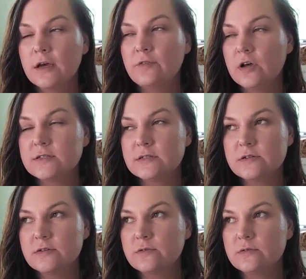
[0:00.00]
i've
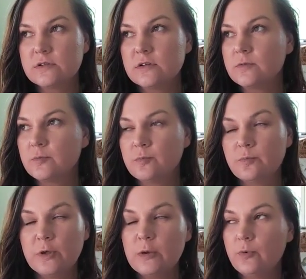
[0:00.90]
also
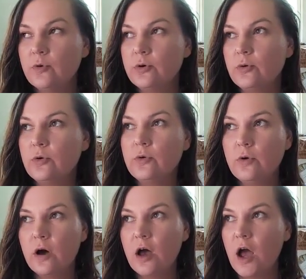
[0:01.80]
people who